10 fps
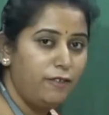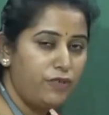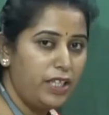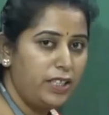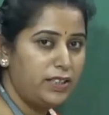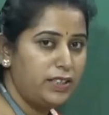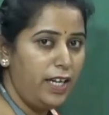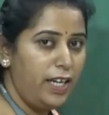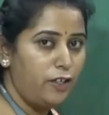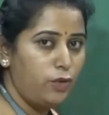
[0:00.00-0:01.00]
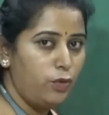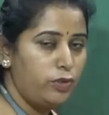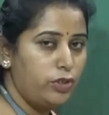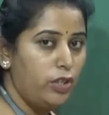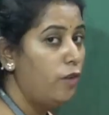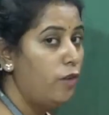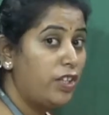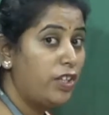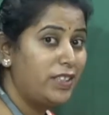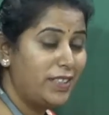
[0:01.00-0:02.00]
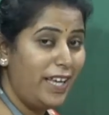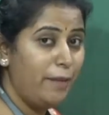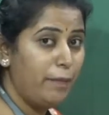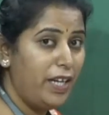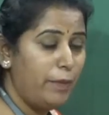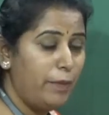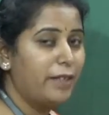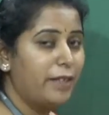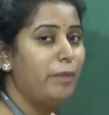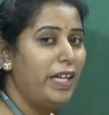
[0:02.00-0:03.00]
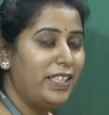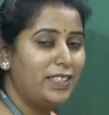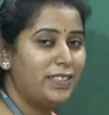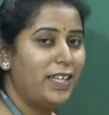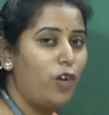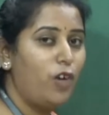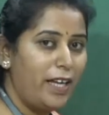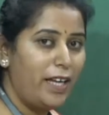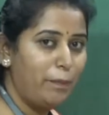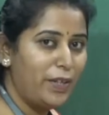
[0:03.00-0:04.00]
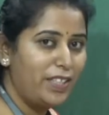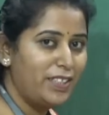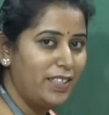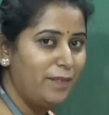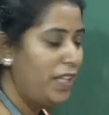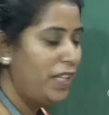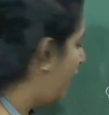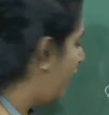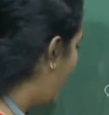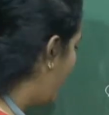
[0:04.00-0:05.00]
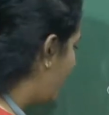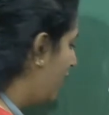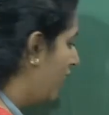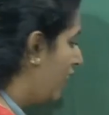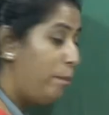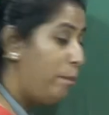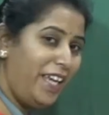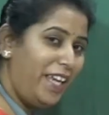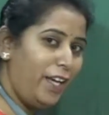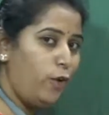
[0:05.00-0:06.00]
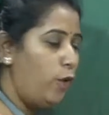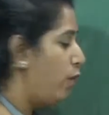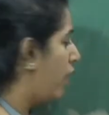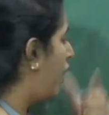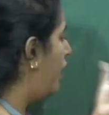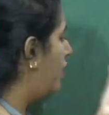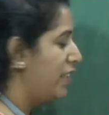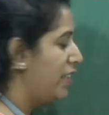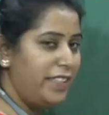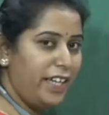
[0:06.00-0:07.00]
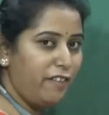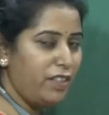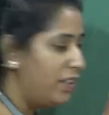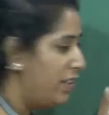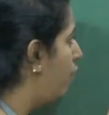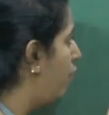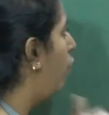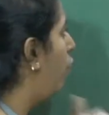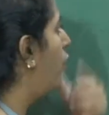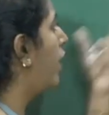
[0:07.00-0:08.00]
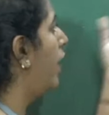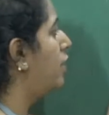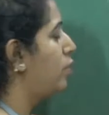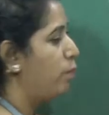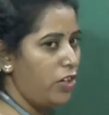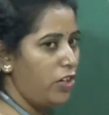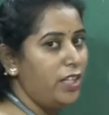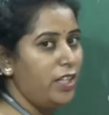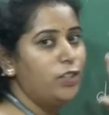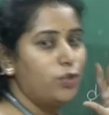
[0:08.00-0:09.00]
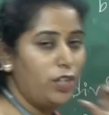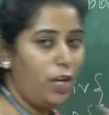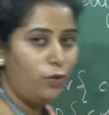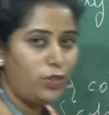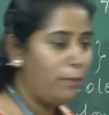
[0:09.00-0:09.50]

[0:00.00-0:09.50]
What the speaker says: different style rules for the same element. By this time what happens? Yes, P overrides div, div overrides body. So now